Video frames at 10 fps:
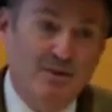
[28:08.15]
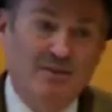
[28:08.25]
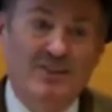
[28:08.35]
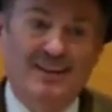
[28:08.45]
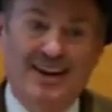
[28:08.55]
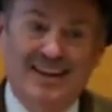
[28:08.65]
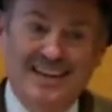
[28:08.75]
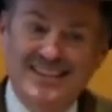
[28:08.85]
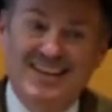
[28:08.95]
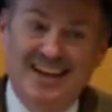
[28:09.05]
But if the gun
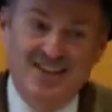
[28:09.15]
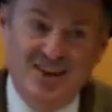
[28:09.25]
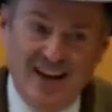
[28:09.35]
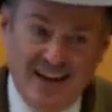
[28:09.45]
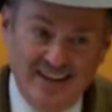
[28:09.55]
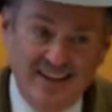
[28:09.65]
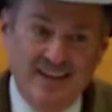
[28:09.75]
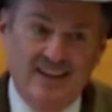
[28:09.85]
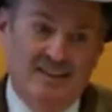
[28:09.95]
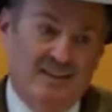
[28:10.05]
isn't at your head,
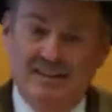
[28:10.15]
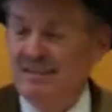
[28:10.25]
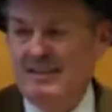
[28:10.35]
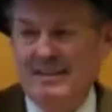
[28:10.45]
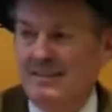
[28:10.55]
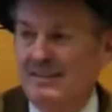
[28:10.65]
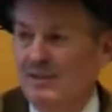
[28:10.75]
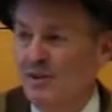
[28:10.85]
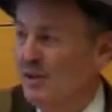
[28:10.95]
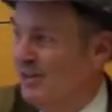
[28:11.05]

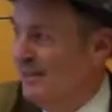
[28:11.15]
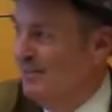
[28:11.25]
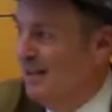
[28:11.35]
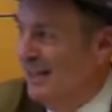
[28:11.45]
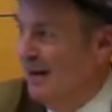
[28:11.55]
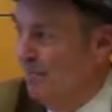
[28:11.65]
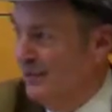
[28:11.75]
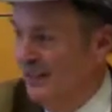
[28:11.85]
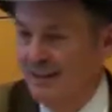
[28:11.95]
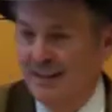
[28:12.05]
there'll be a lot of
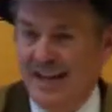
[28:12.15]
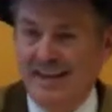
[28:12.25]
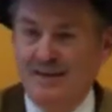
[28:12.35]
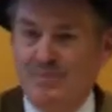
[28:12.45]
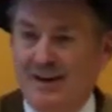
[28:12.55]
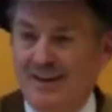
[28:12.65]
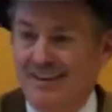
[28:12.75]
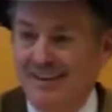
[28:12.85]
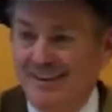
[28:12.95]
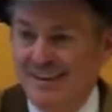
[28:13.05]
political
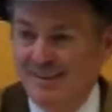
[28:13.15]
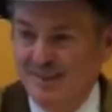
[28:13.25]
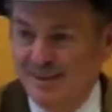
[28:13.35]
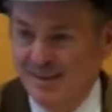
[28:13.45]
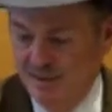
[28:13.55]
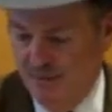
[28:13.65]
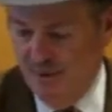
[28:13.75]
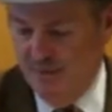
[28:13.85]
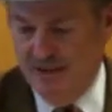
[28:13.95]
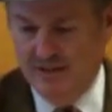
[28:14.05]
hanky-pank
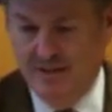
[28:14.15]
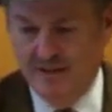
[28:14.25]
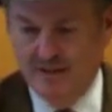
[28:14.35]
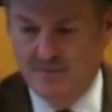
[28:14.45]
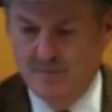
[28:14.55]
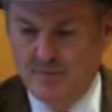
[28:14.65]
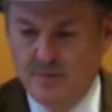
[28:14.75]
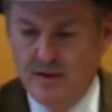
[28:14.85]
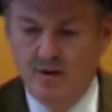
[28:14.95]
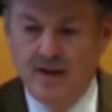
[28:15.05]
about this.
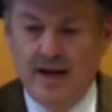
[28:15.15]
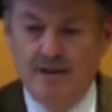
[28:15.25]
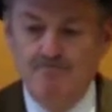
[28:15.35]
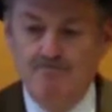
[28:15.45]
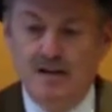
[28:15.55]
Okay.